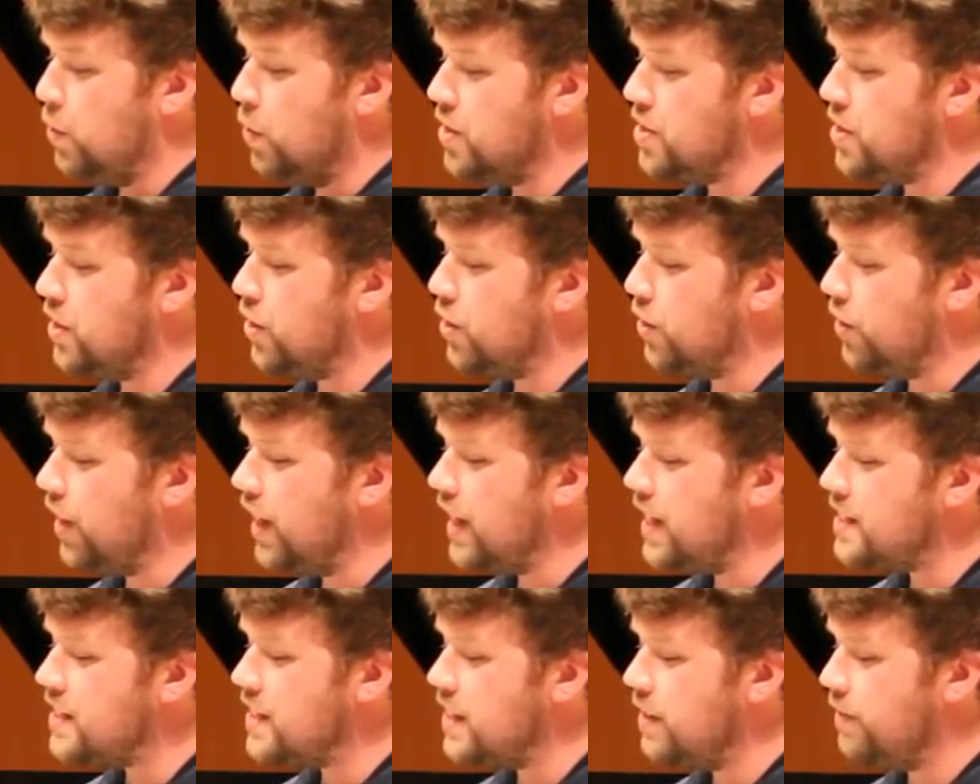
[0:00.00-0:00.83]
Was it
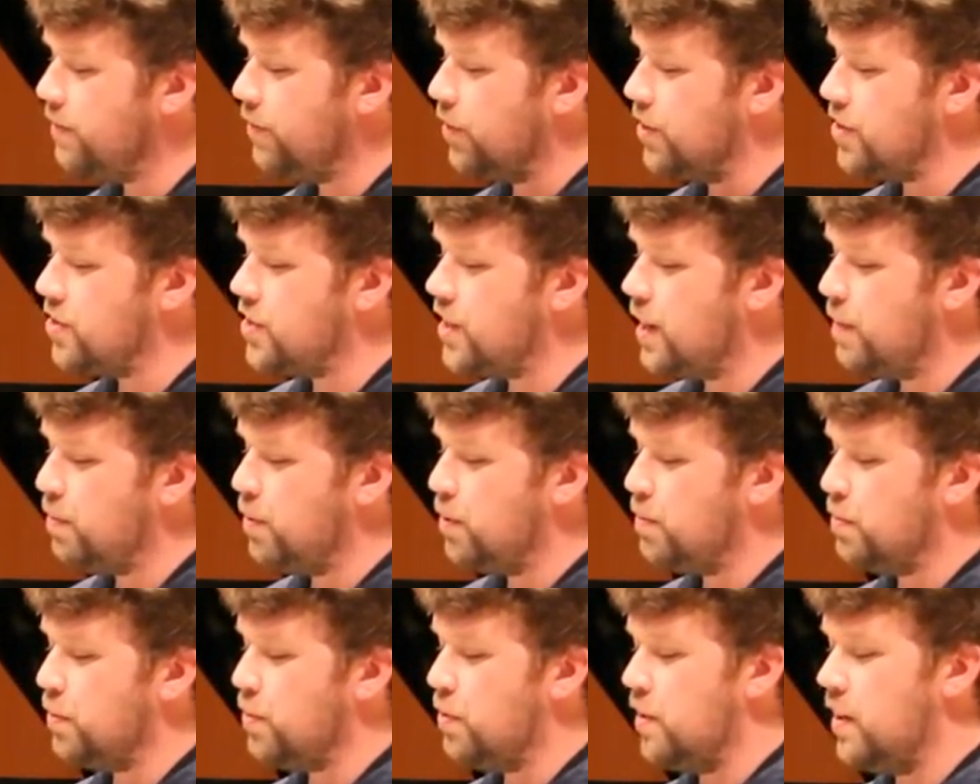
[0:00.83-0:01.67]
crazy for a
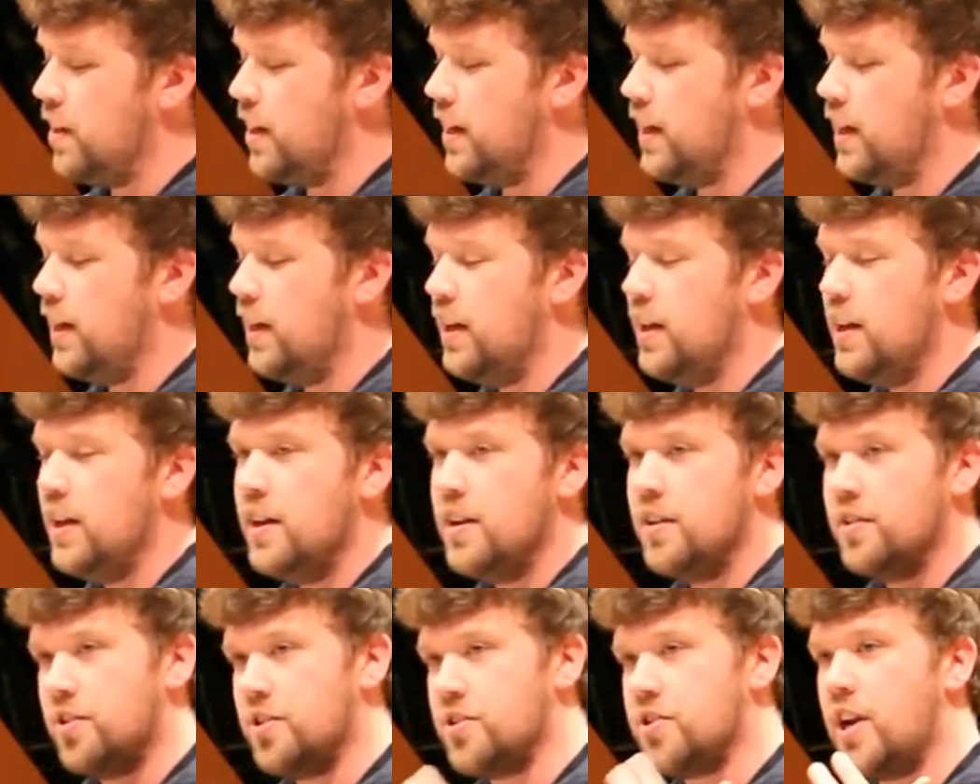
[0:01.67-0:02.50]
shepherd boy
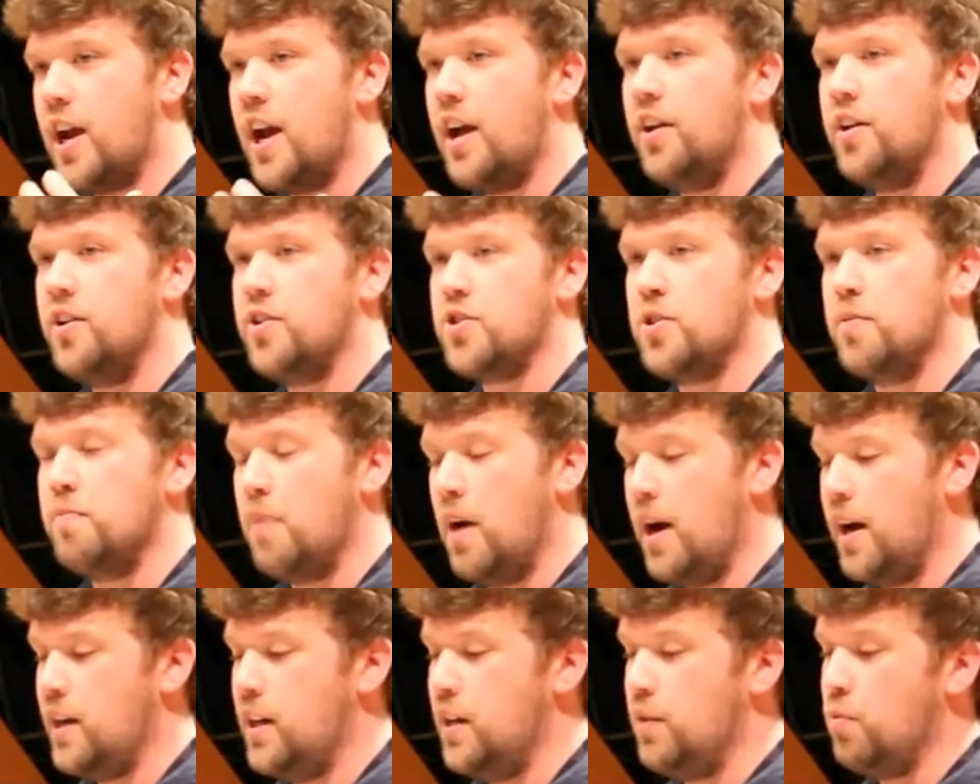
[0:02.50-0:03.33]
to challenge a
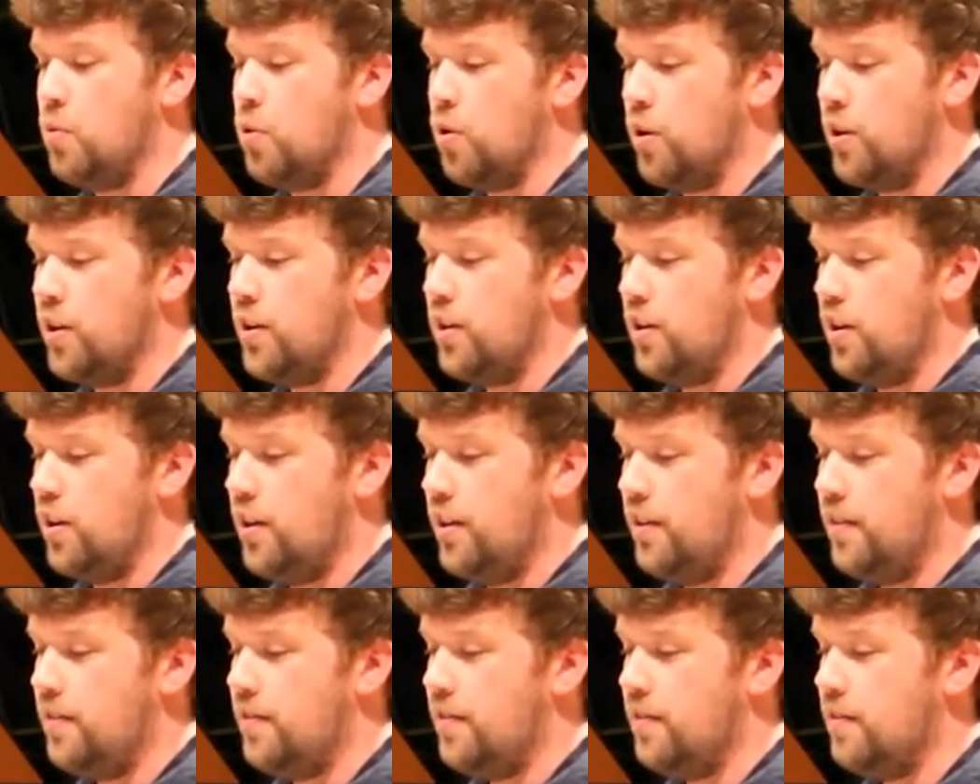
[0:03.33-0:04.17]
mighty
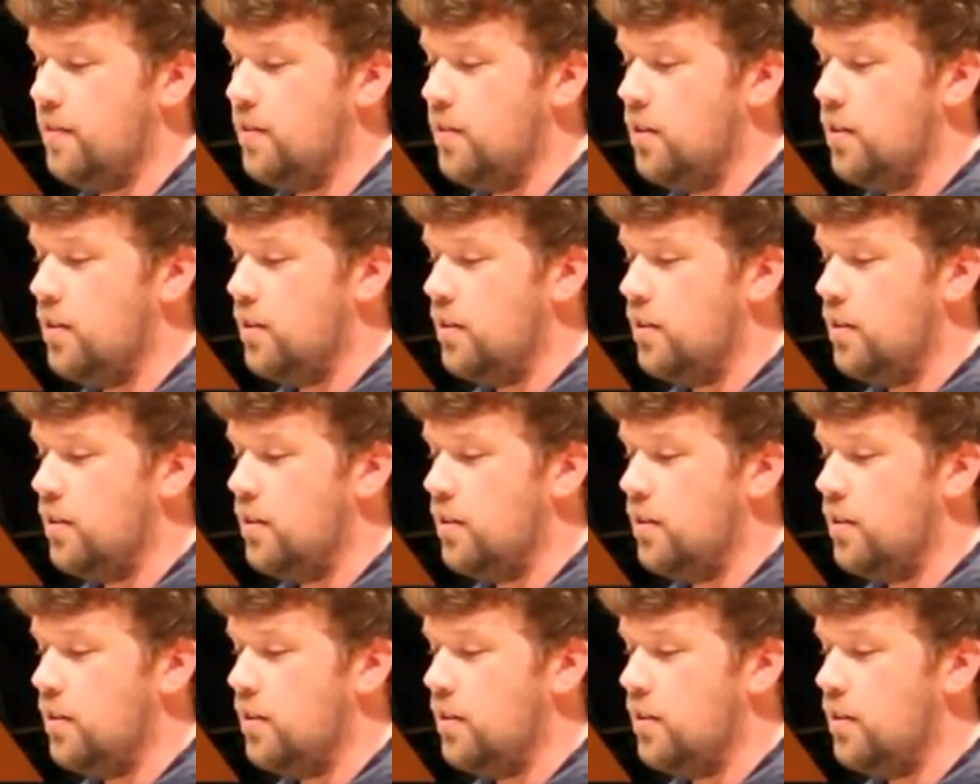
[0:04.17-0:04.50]
warrior?